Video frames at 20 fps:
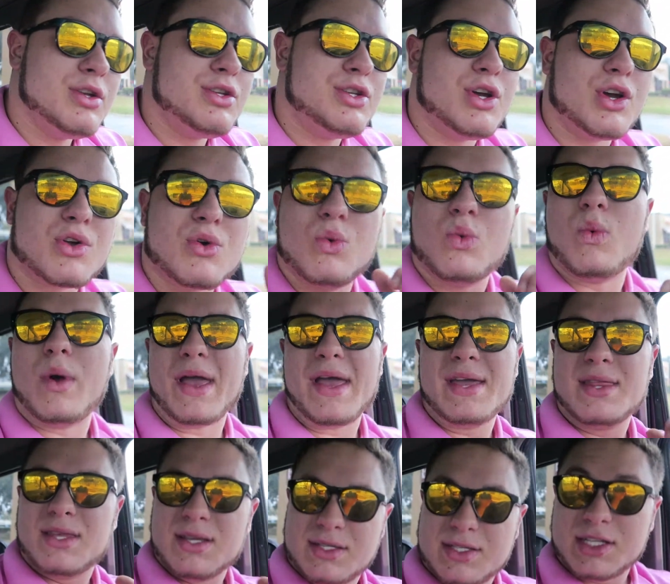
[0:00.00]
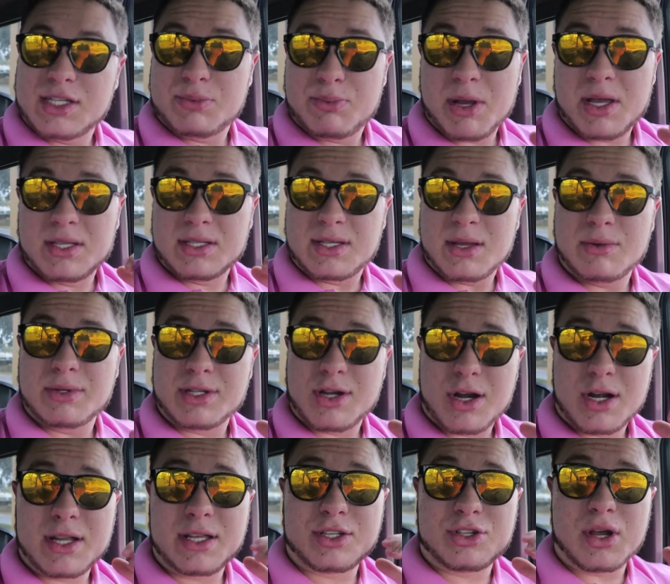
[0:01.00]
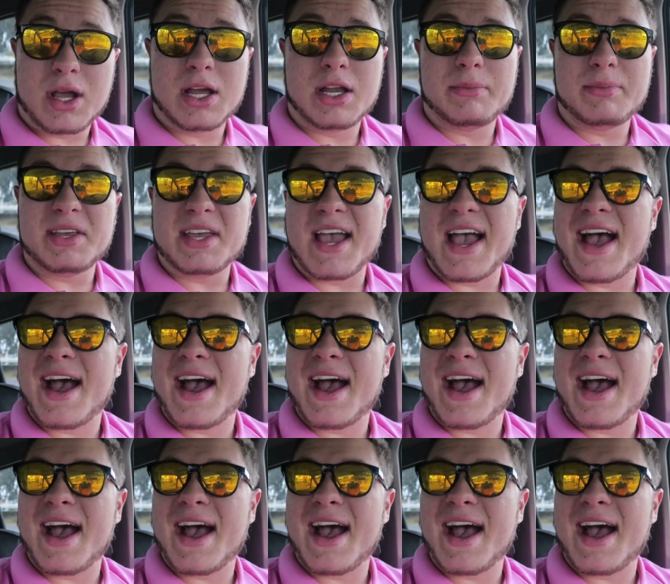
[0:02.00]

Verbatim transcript: took away the suspense that was already trying to be